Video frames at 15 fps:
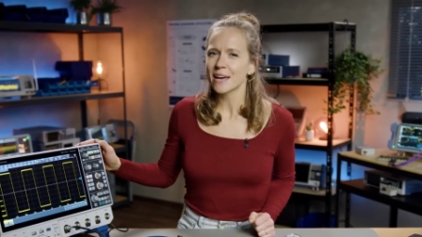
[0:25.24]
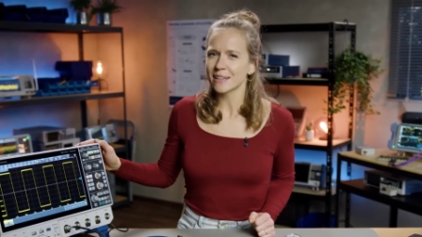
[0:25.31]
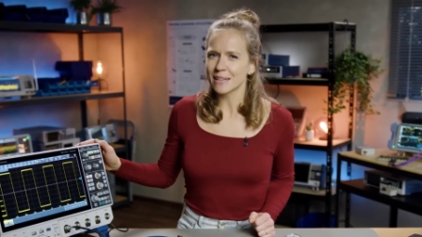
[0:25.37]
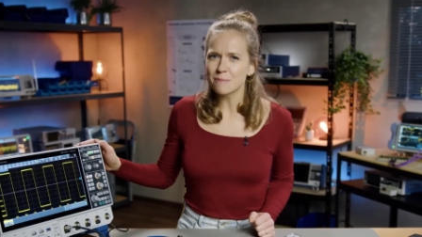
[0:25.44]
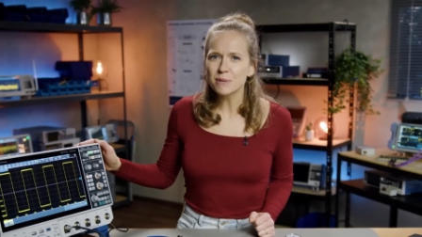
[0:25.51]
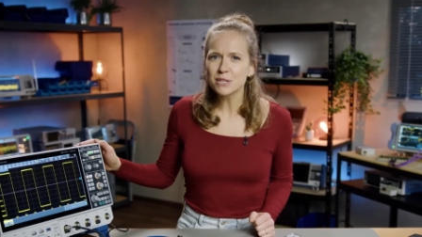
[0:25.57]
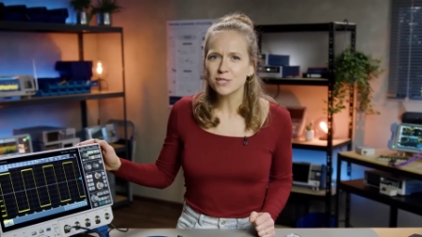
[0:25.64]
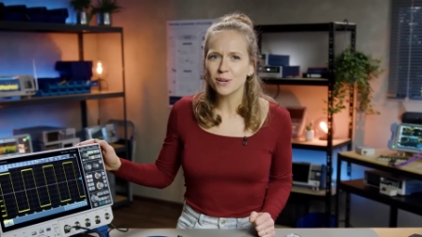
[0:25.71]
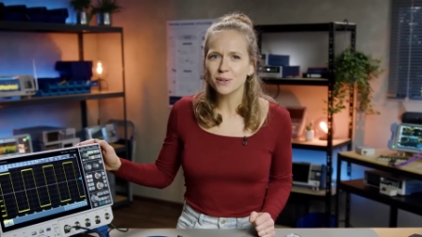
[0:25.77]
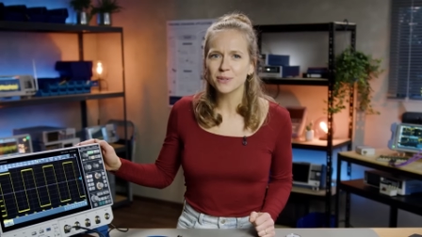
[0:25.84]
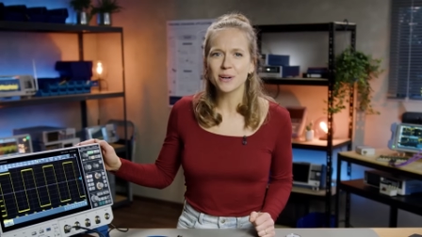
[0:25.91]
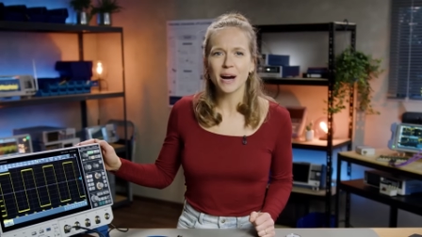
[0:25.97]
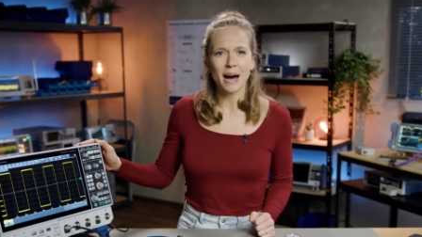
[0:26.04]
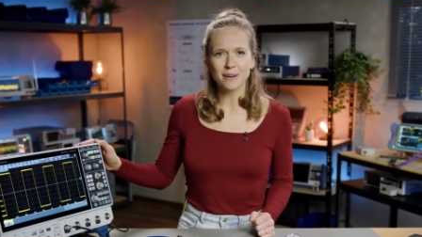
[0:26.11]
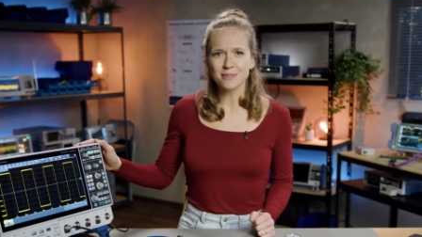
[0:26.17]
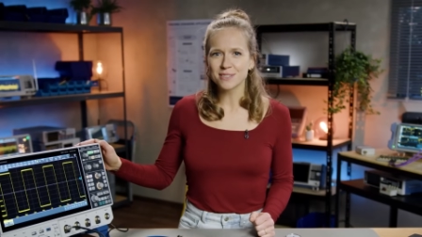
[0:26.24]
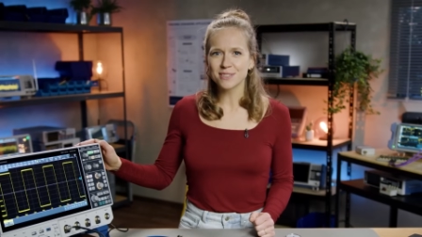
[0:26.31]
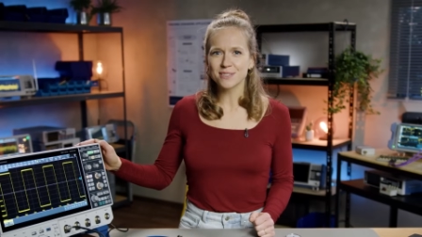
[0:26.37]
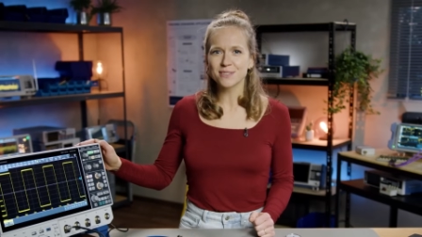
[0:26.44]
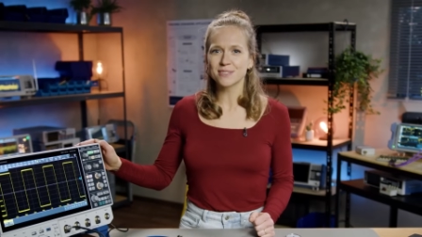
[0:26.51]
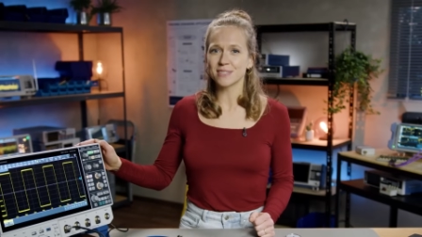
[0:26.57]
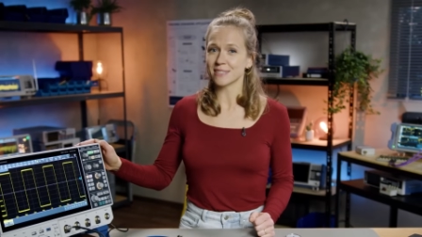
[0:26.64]
Let me show you how to
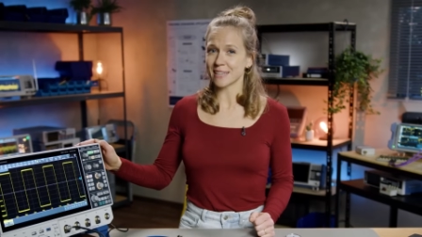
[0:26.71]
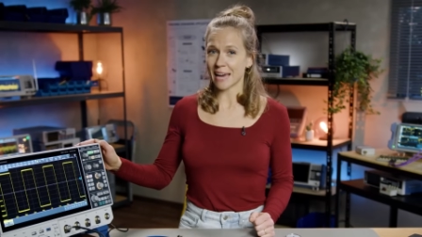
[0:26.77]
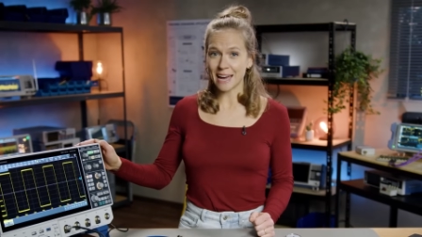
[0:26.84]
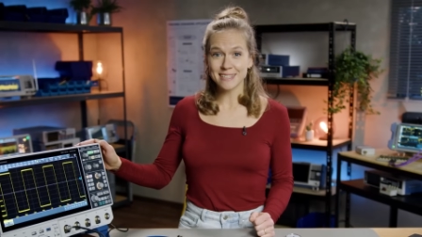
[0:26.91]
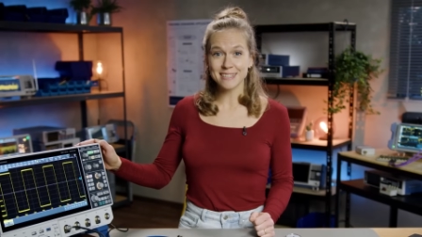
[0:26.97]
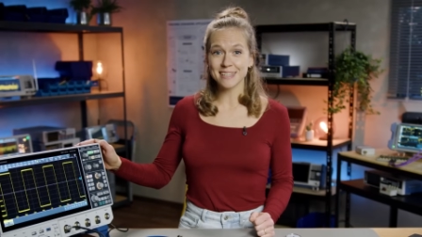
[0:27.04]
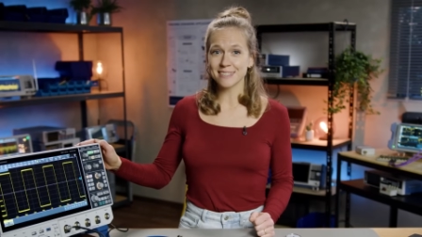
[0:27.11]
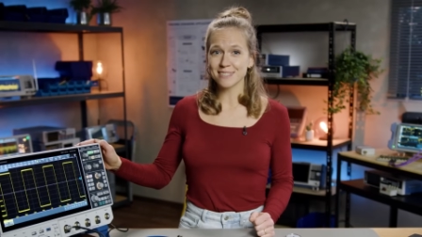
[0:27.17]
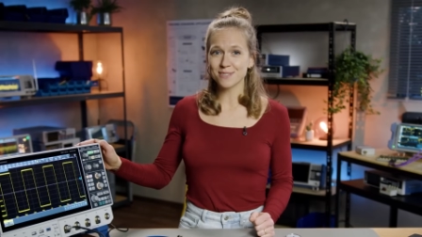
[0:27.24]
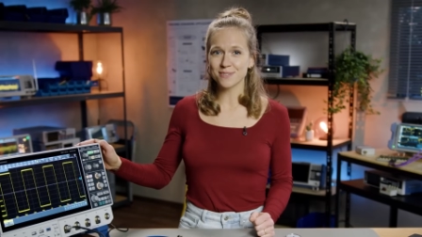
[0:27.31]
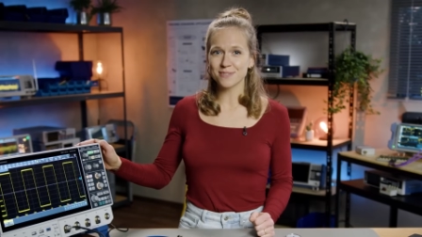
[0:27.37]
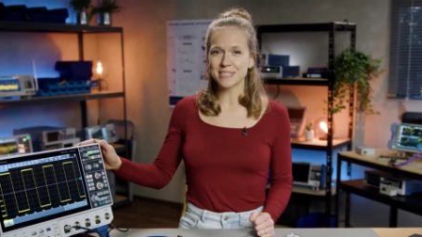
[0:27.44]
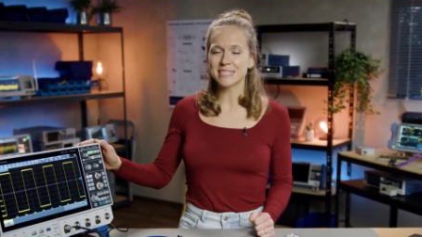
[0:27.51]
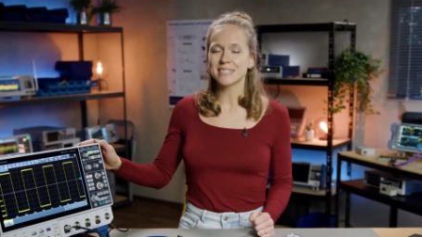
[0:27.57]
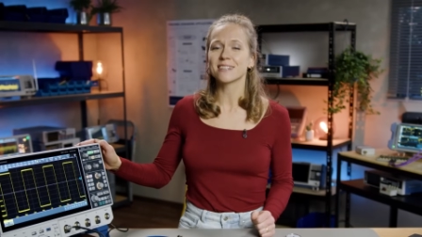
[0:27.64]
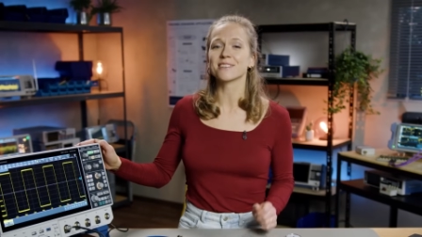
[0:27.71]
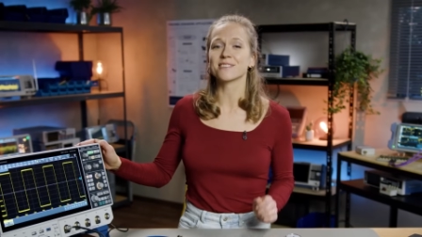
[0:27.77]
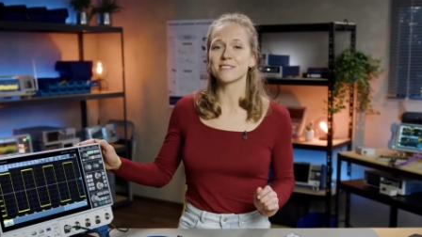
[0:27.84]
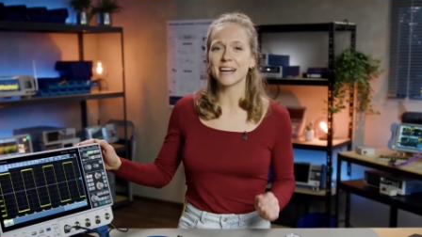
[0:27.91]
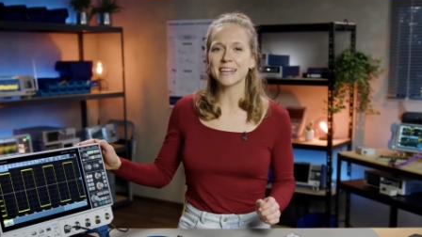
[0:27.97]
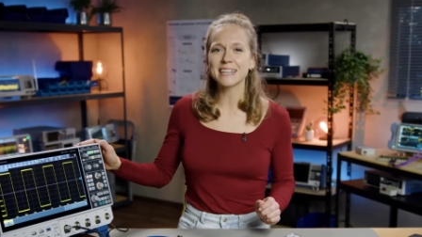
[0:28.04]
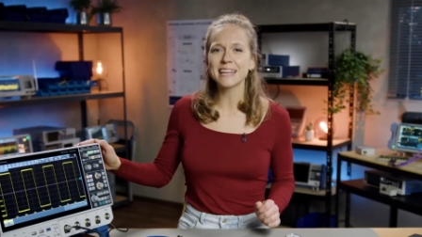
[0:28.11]
use this handy instrument
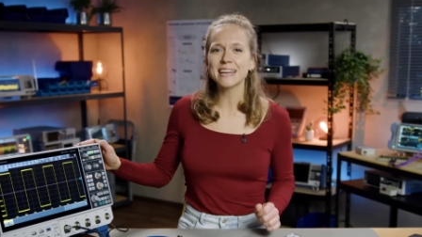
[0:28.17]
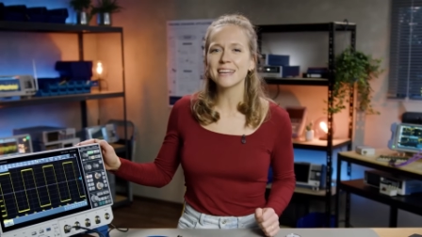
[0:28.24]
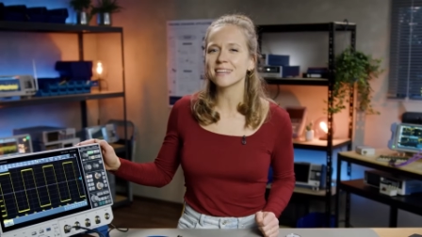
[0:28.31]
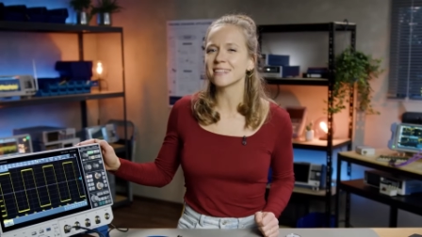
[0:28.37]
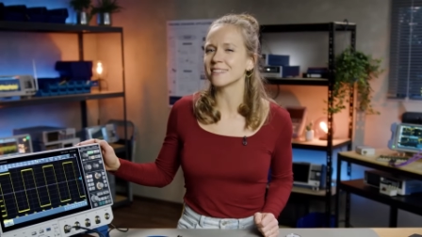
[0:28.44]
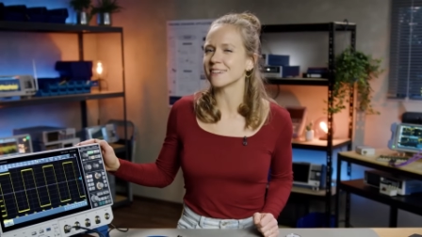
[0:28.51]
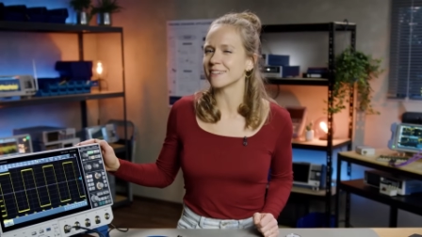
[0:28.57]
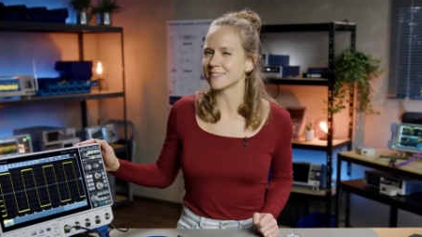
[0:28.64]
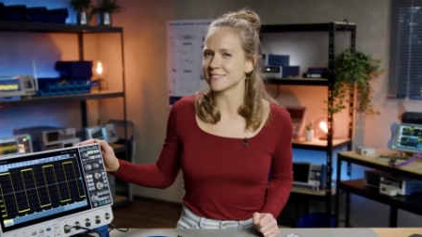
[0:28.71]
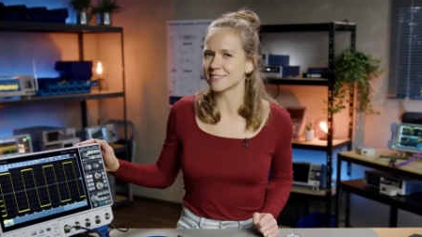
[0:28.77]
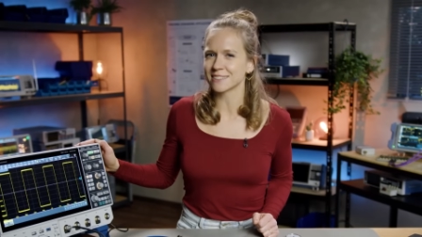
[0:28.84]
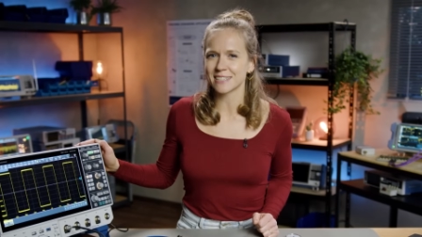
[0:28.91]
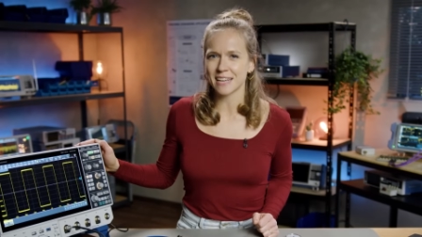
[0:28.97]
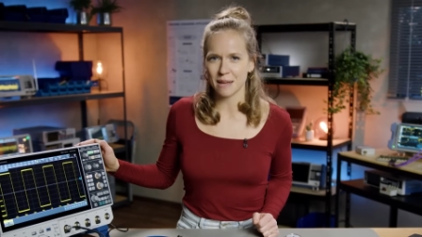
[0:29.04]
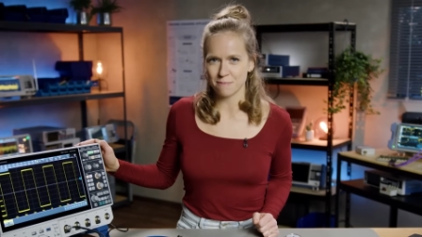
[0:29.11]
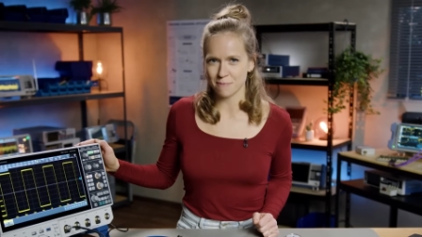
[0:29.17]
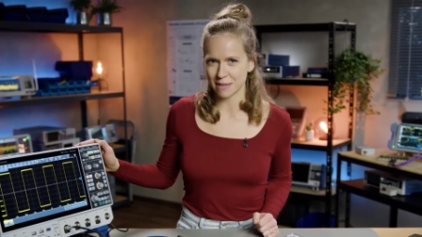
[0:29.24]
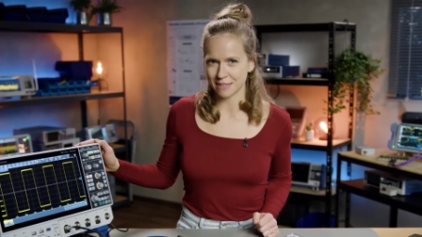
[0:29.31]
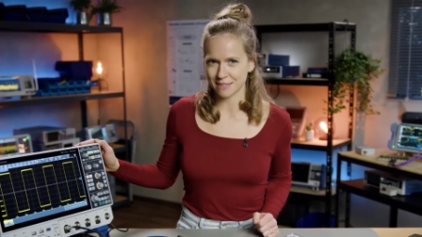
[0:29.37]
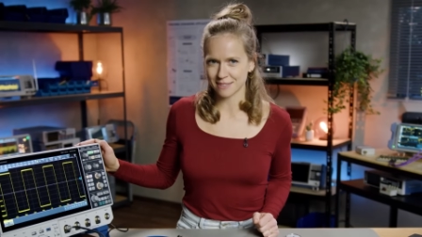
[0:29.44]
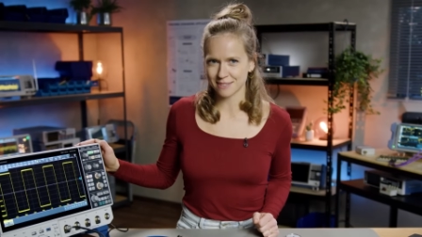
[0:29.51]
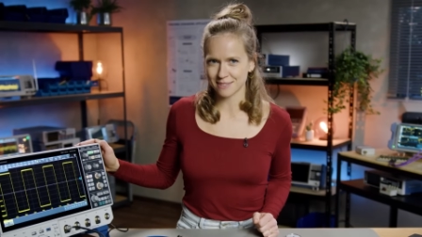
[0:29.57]
correctly in under 10
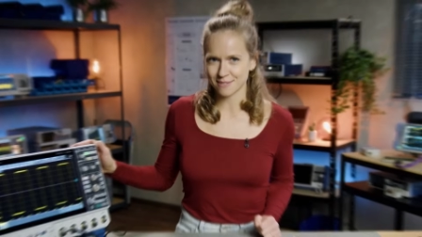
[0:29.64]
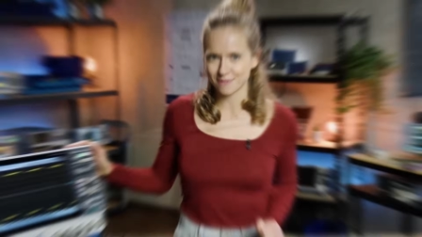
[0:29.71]
minutes.